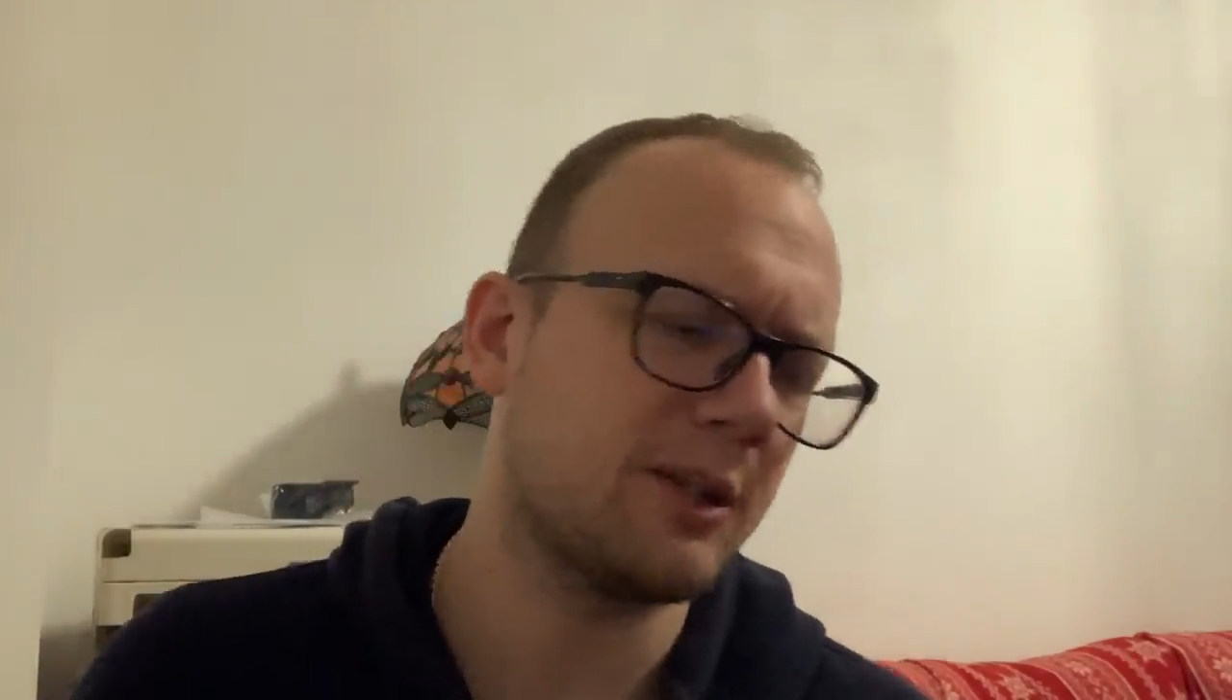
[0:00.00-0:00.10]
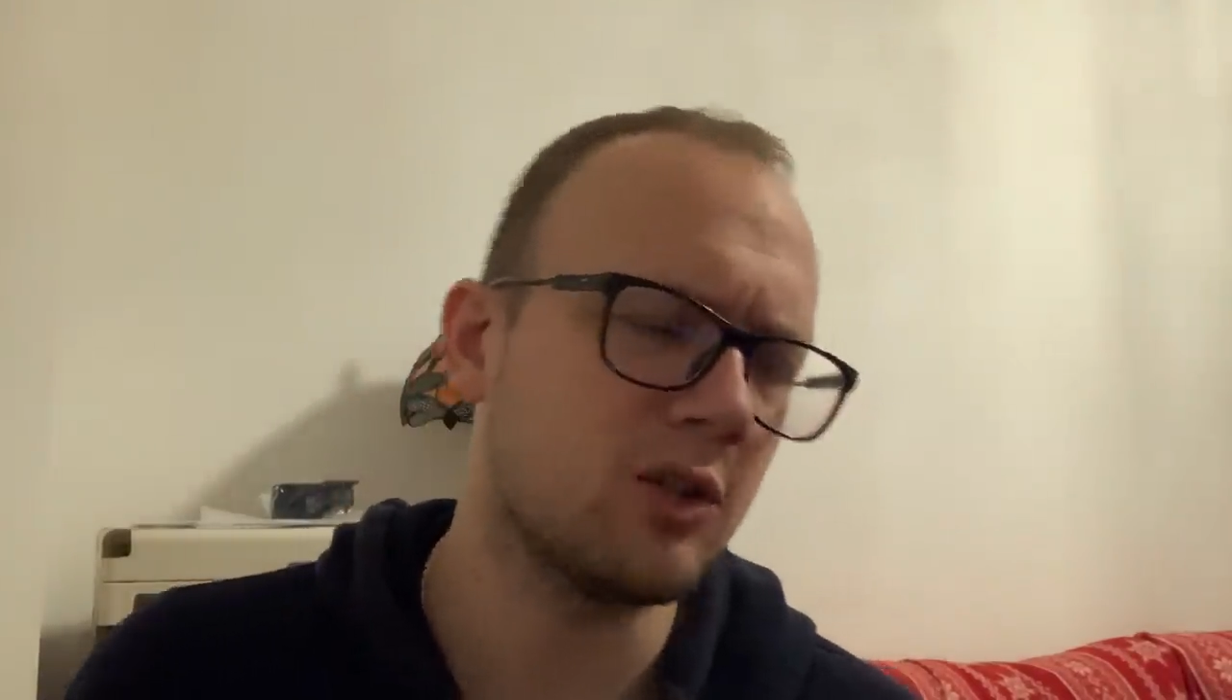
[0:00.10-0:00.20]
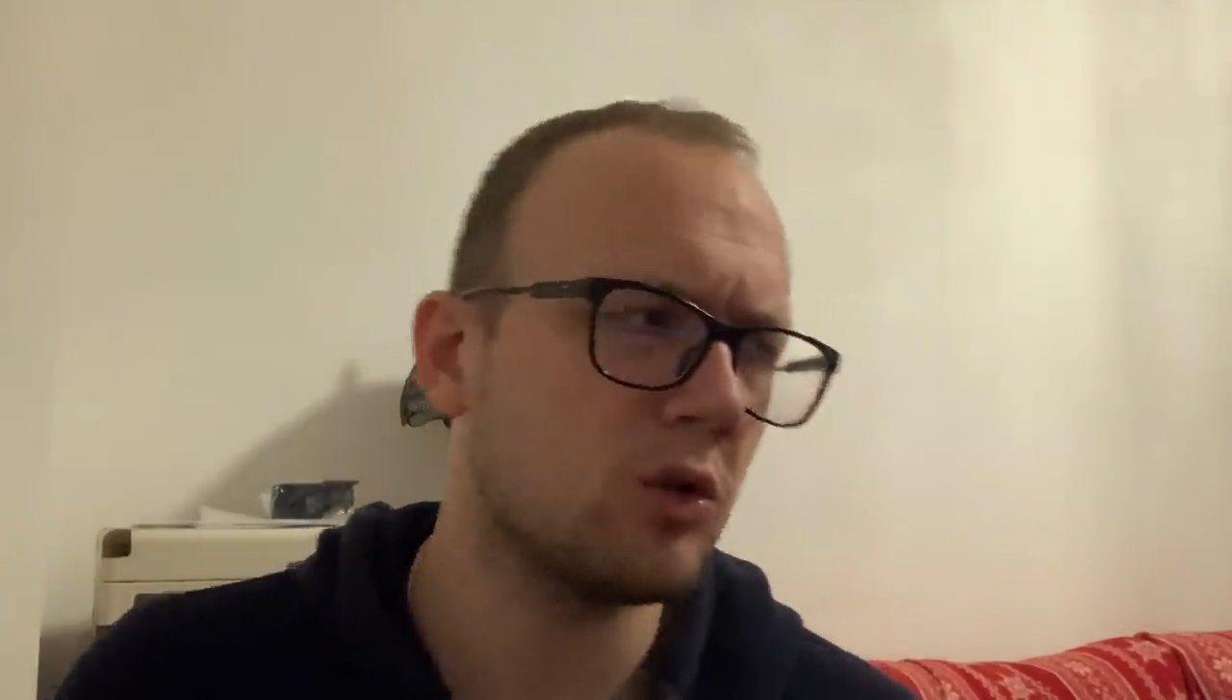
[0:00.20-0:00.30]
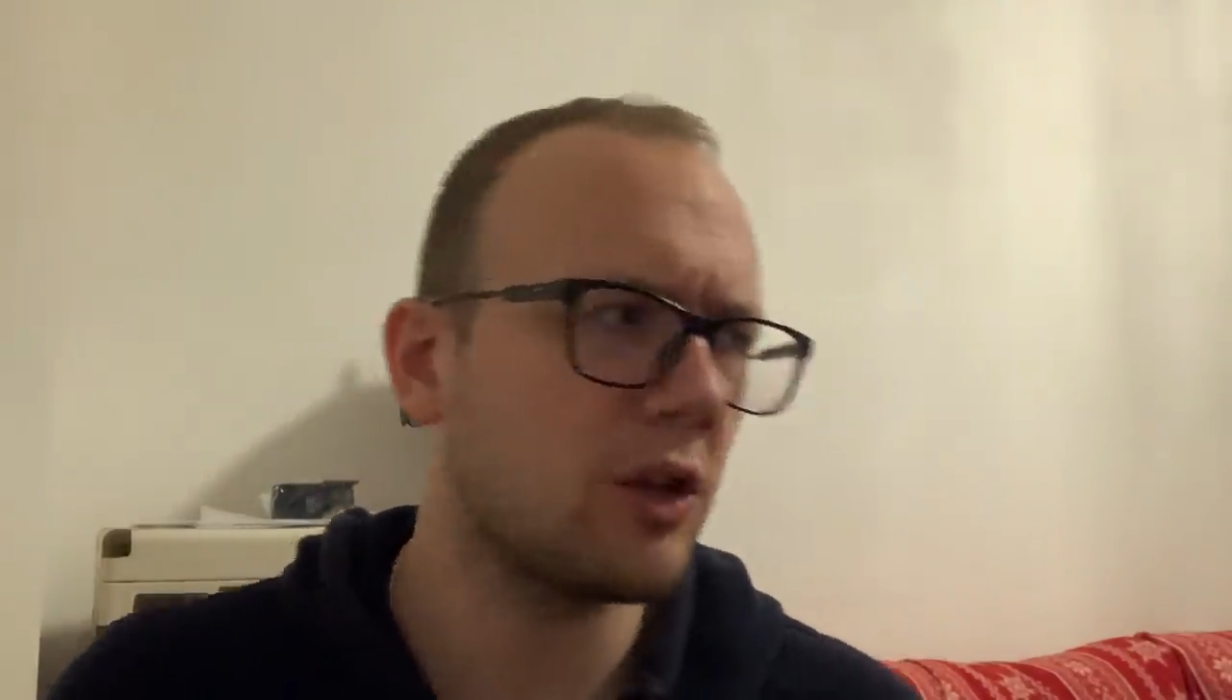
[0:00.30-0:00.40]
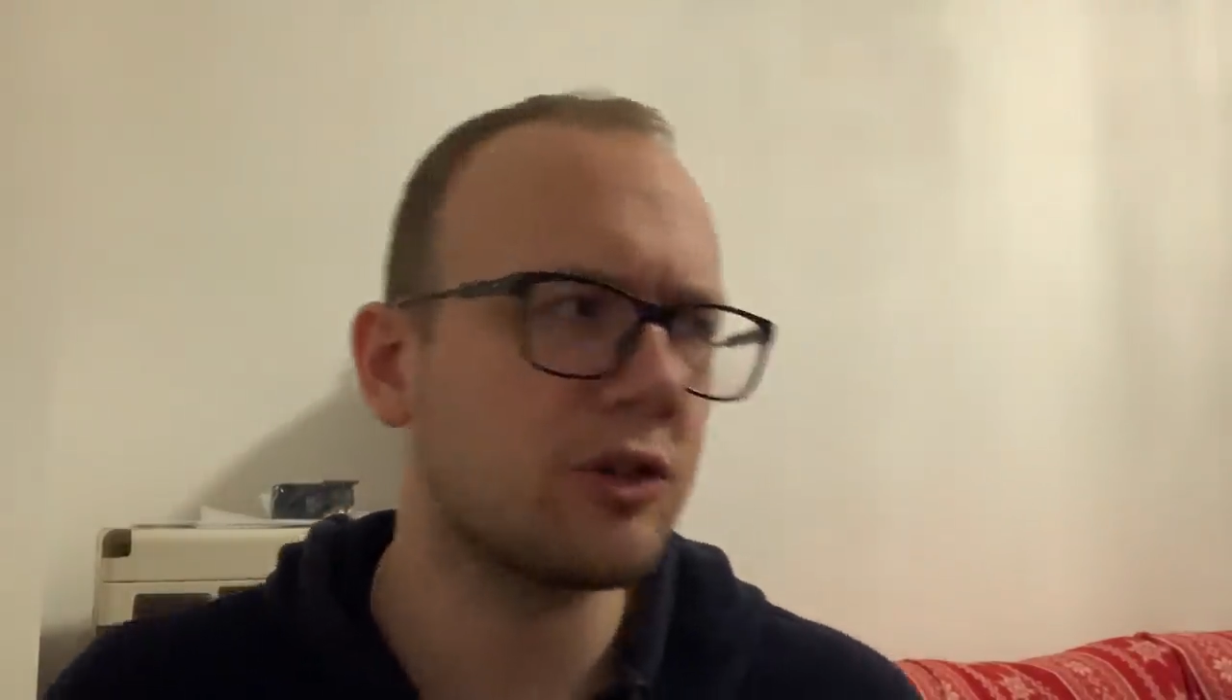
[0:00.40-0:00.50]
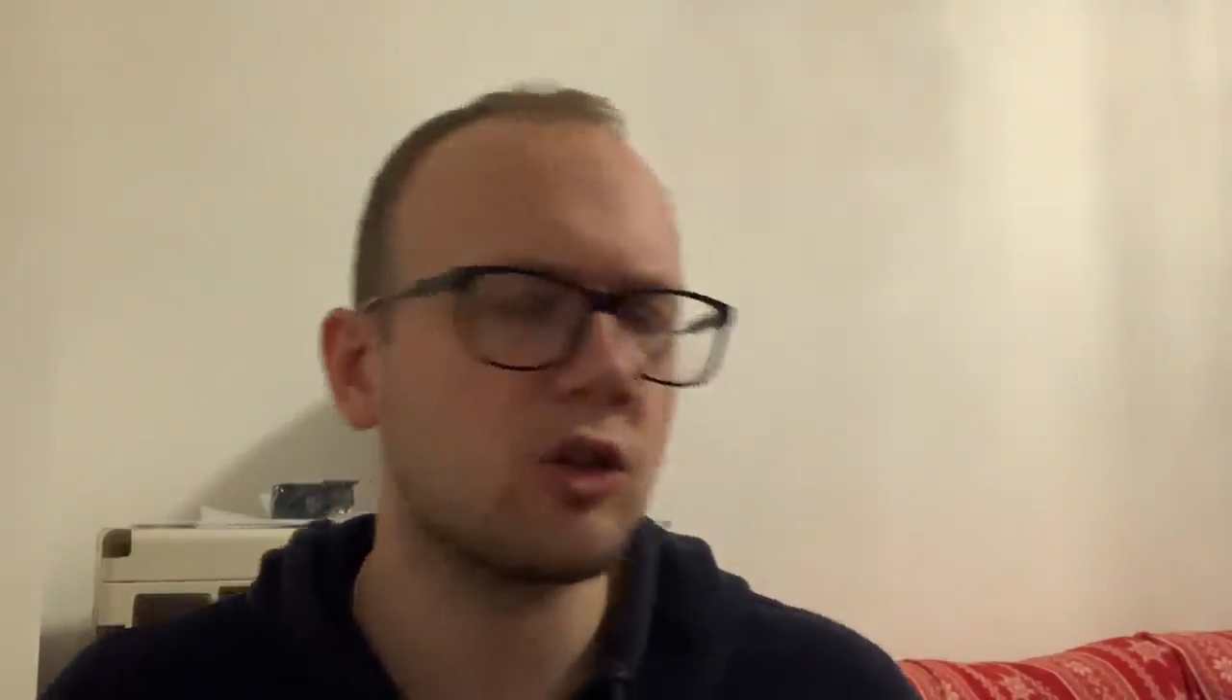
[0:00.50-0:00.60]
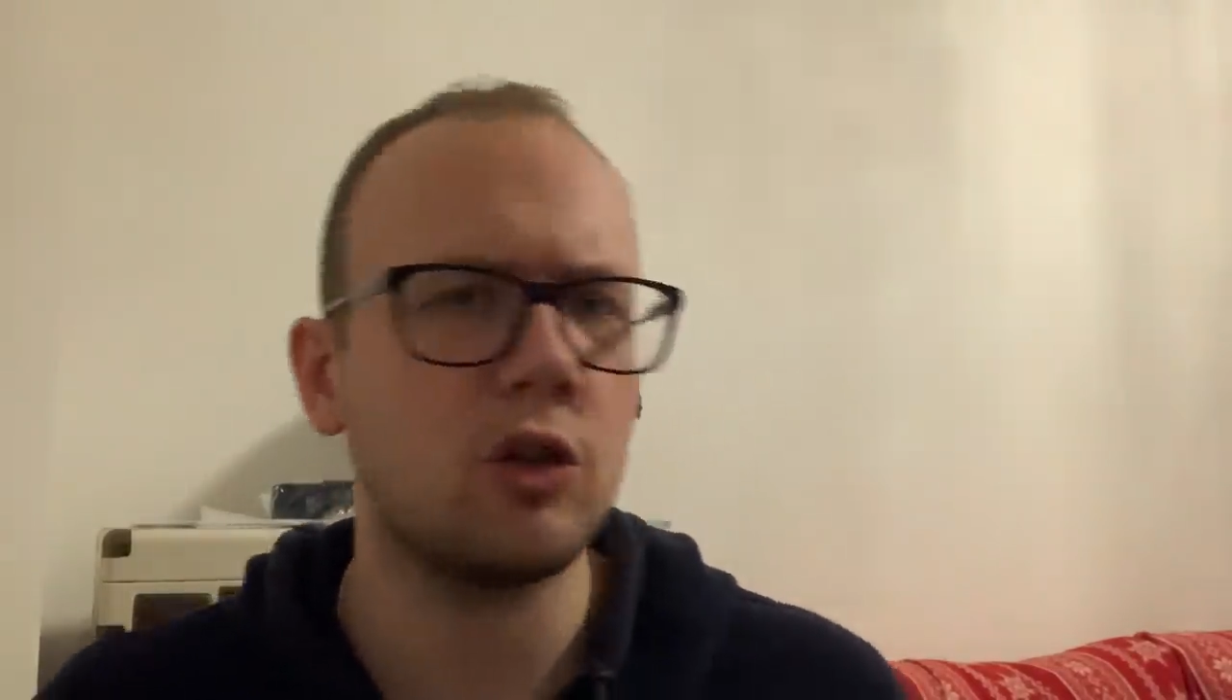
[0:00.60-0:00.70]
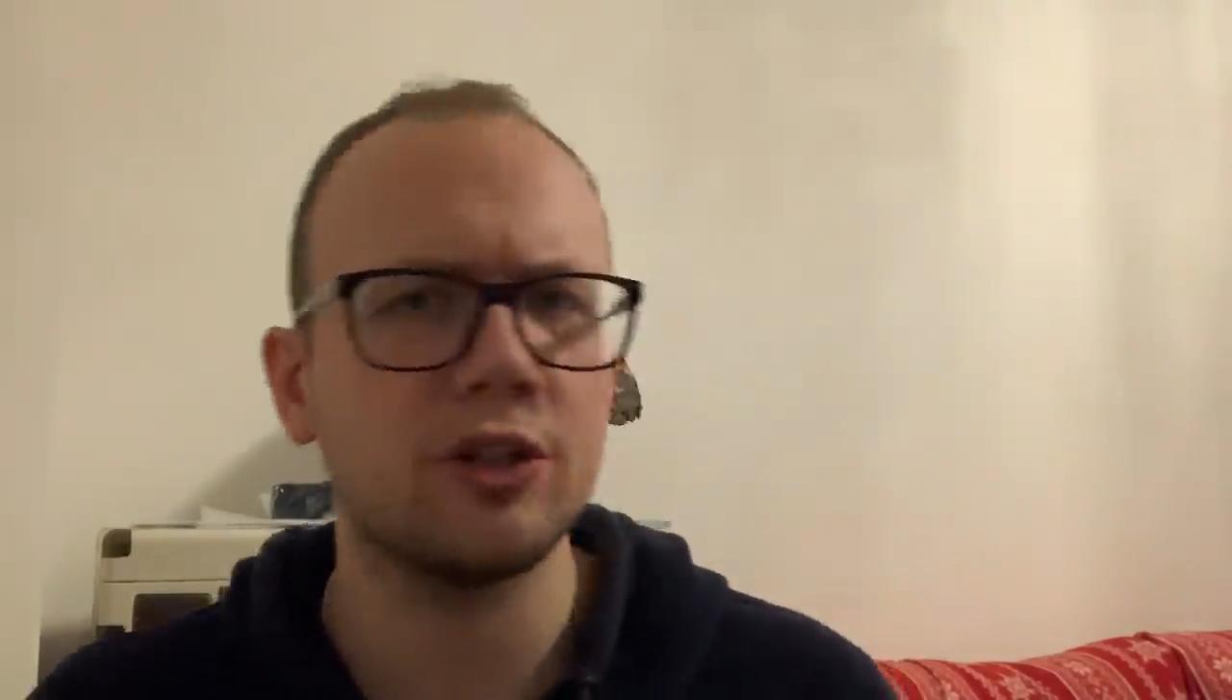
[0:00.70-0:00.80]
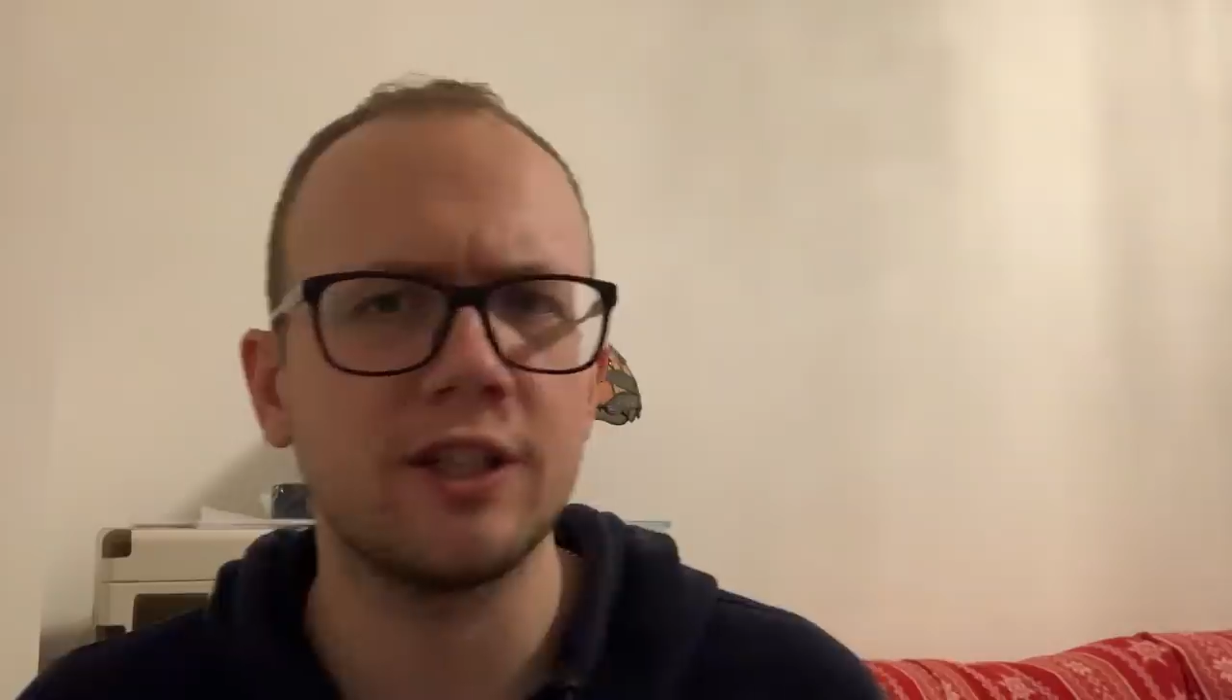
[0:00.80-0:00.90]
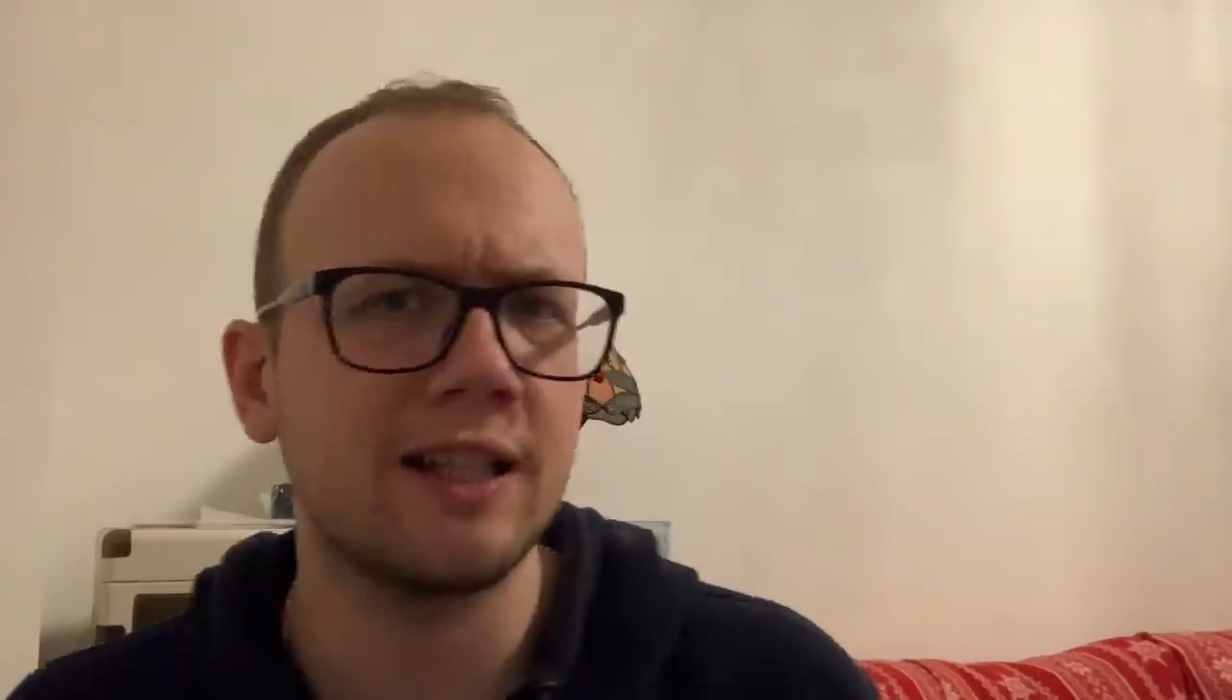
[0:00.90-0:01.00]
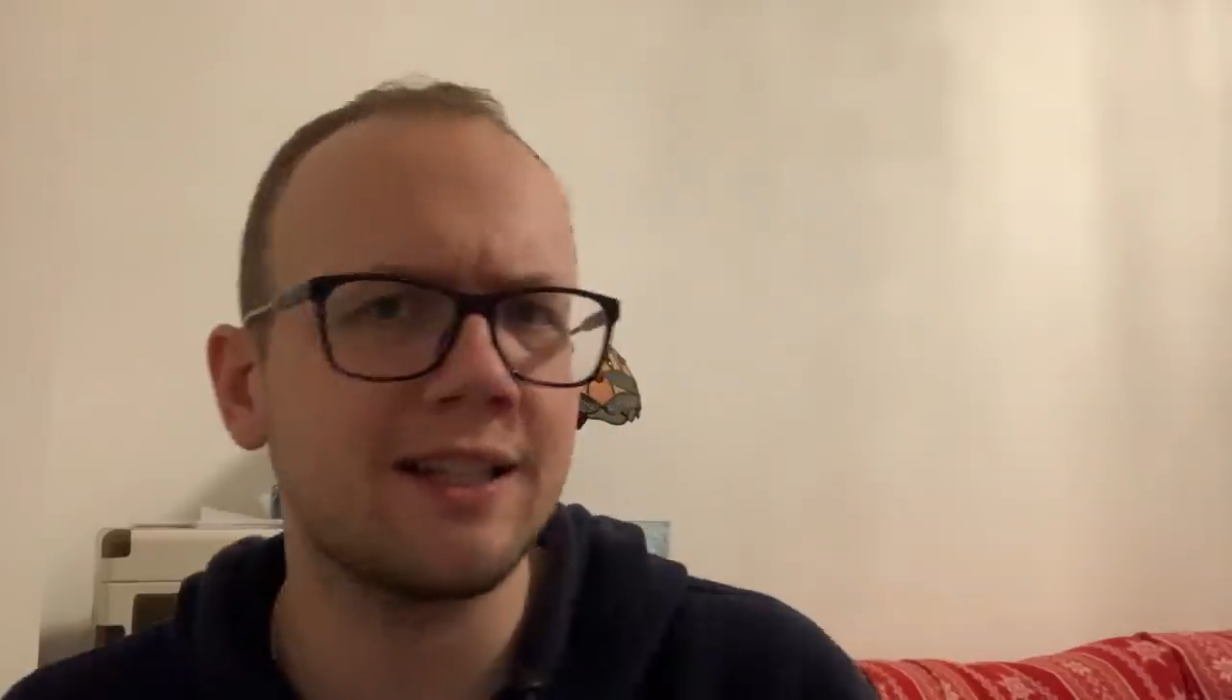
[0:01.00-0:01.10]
We saw all those crosses,